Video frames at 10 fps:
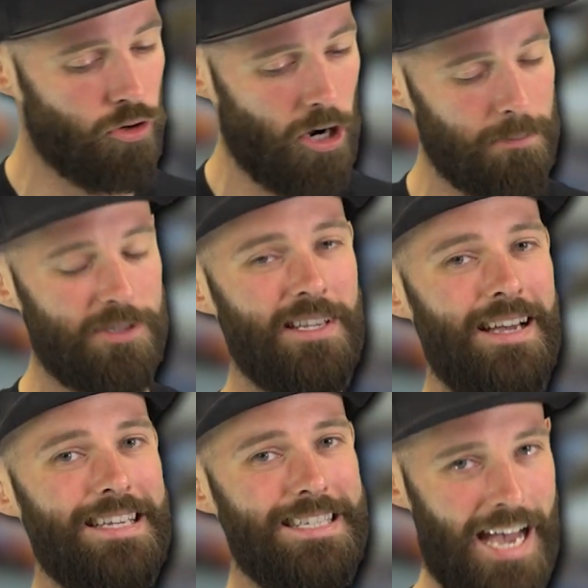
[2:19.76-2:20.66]
gripes,
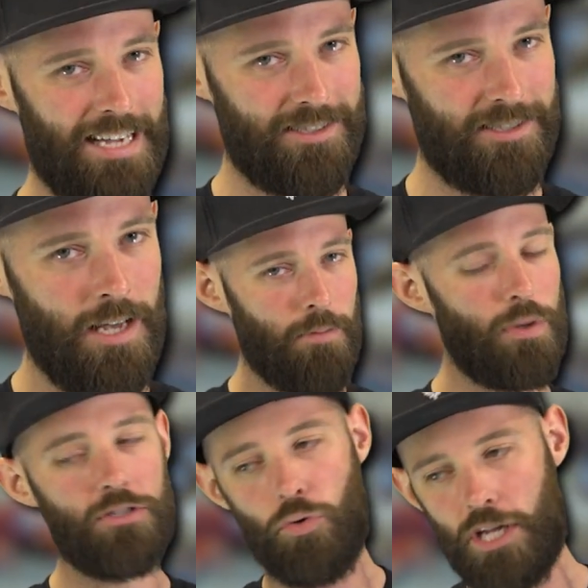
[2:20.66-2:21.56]
yes, but
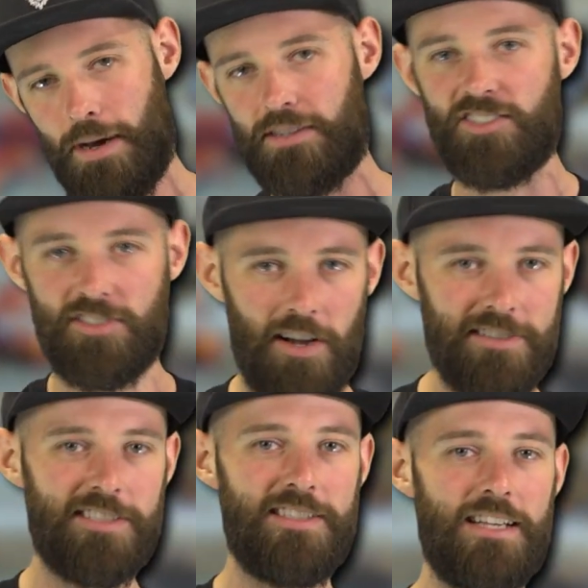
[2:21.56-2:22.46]
when talking about a
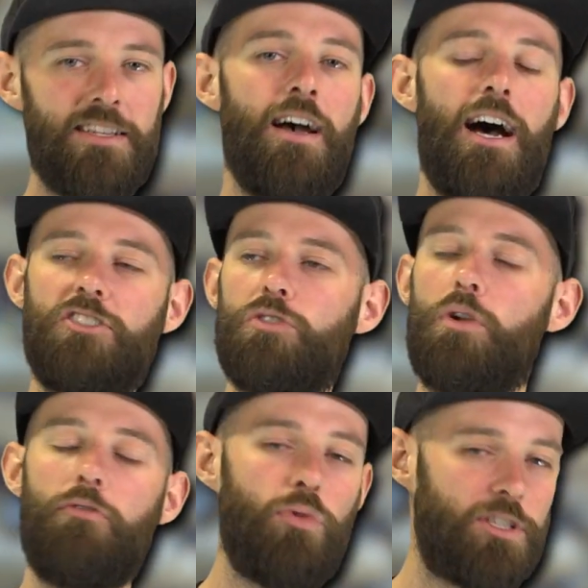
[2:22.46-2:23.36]
starter set, I just
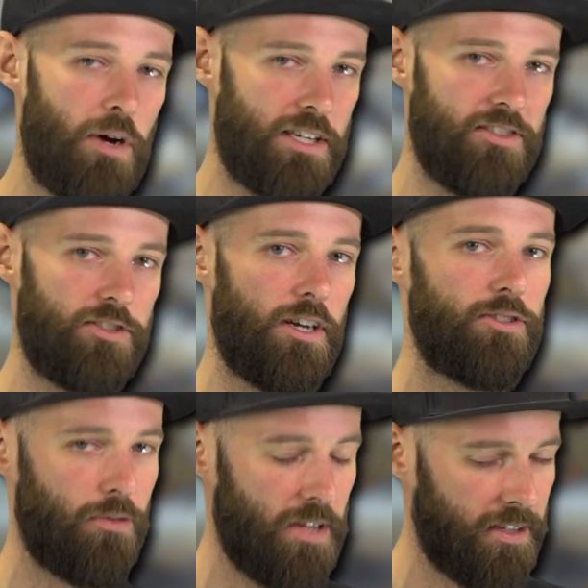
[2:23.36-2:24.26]
want to voice my
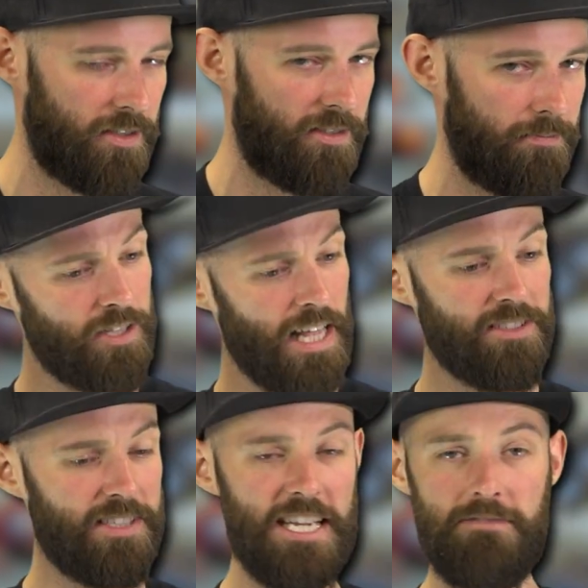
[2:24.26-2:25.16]
concerns on this. So
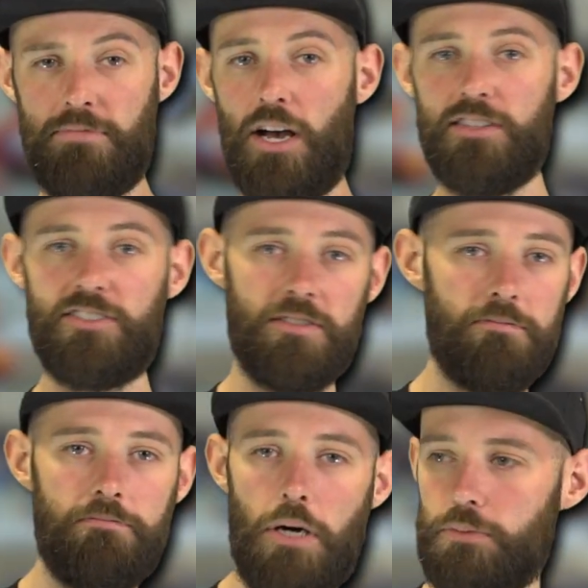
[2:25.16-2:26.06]
that's the nuts
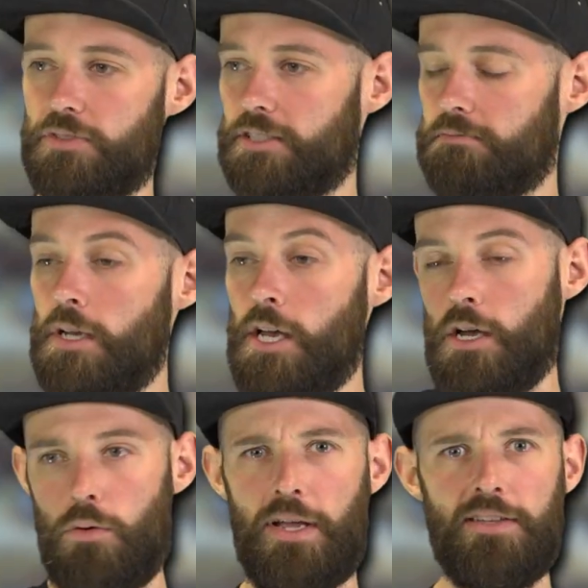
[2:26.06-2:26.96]
and bolts and
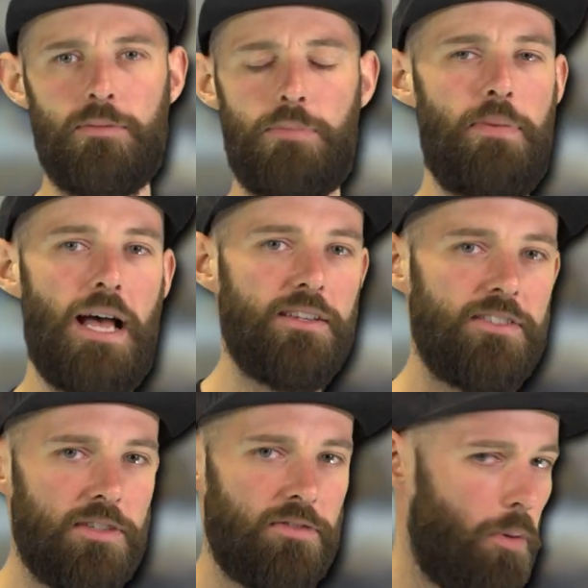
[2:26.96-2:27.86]
wings and
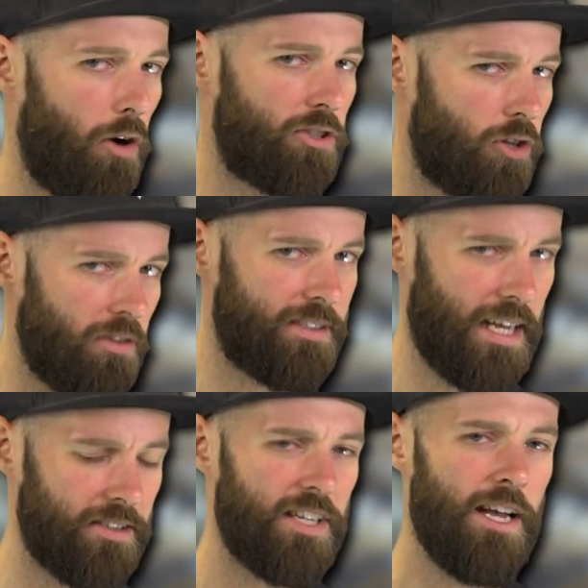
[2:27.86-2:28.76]
propellers of the box
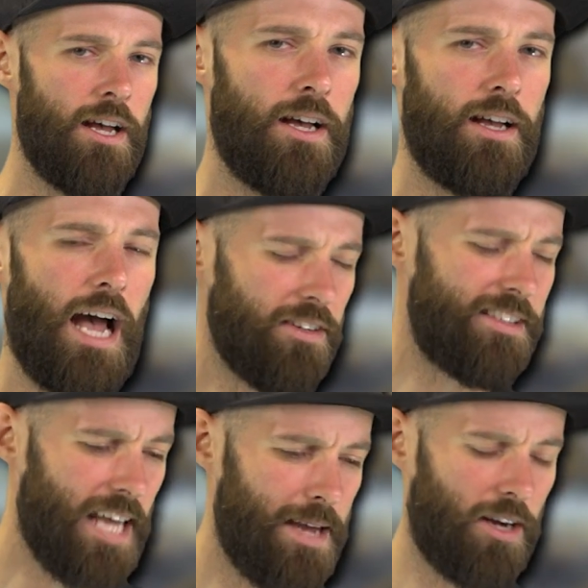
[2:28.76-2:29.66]
contents. How does
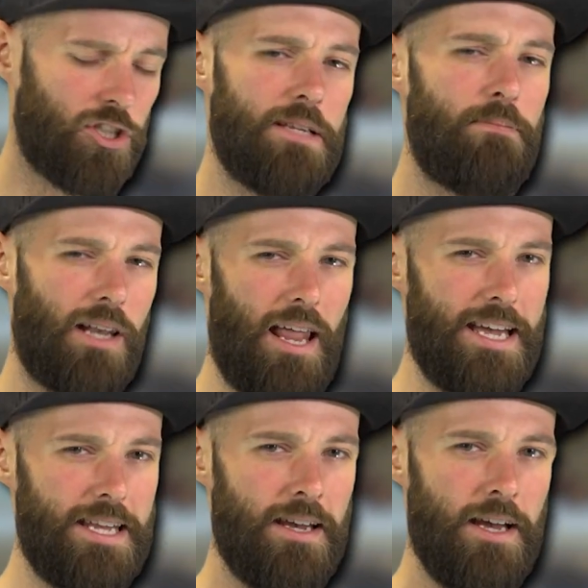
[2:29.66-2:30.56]
the game actually
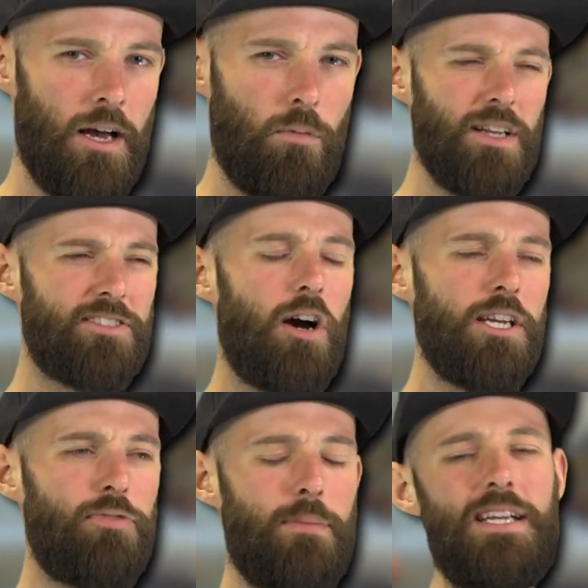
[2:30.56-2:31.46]
play? Well, it's
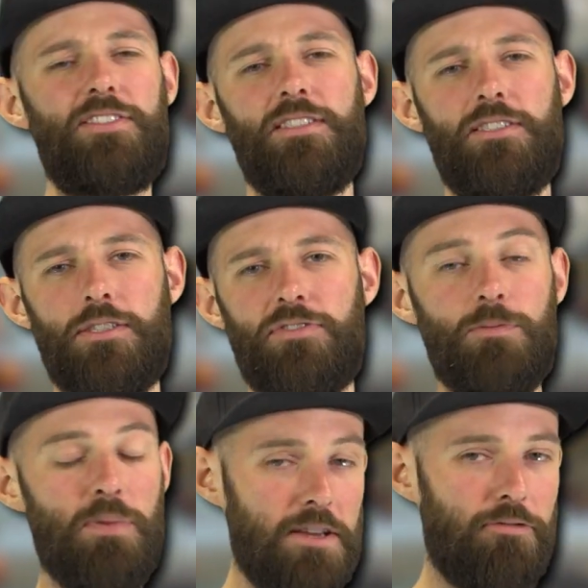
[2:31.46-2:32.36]
kind of reminiscent of Speed